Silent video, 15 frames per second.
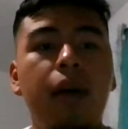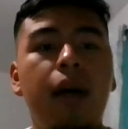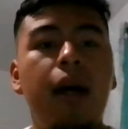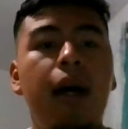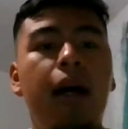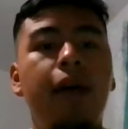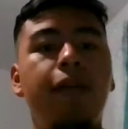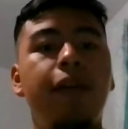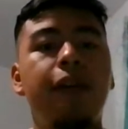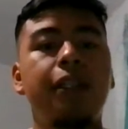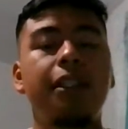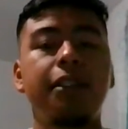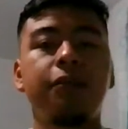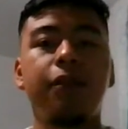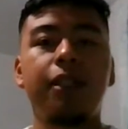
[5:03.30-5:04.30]
For
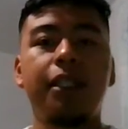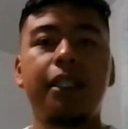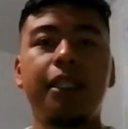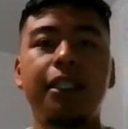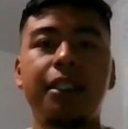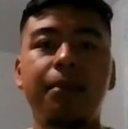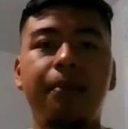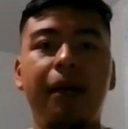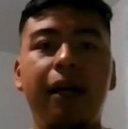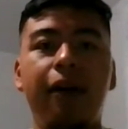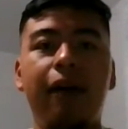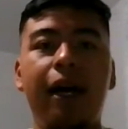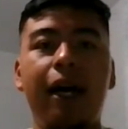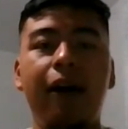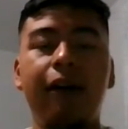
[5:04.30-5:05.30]
this one is
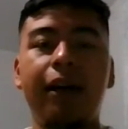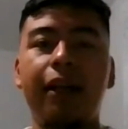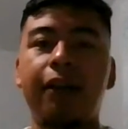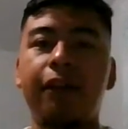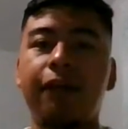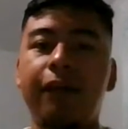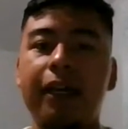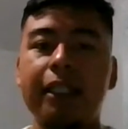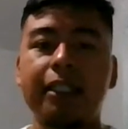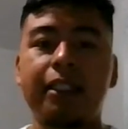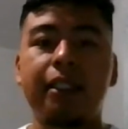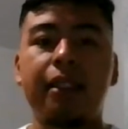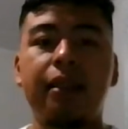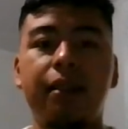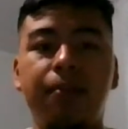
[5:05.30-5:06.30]
about how it affects
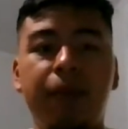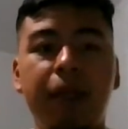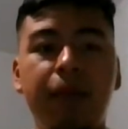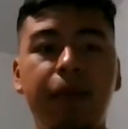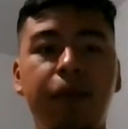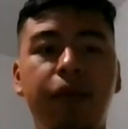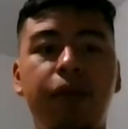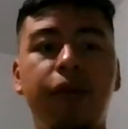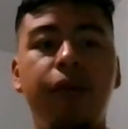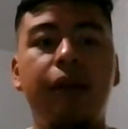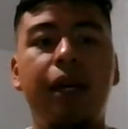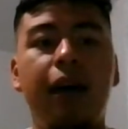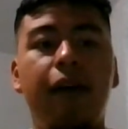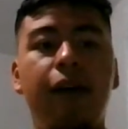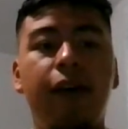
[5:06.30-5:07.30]
the people,
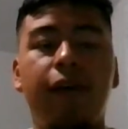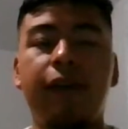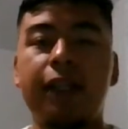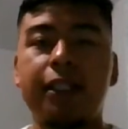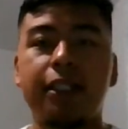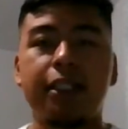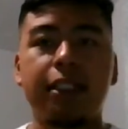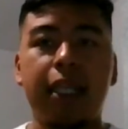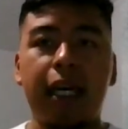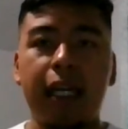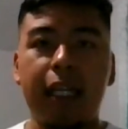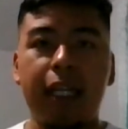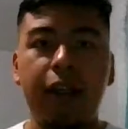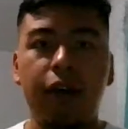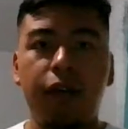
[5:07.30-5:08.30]
how it affects
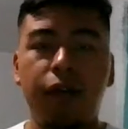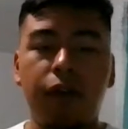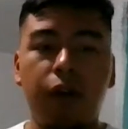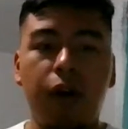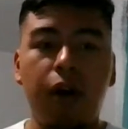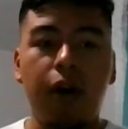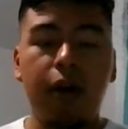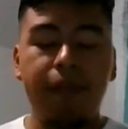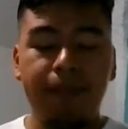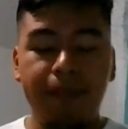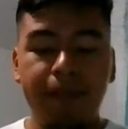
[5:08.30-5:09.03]
society overall.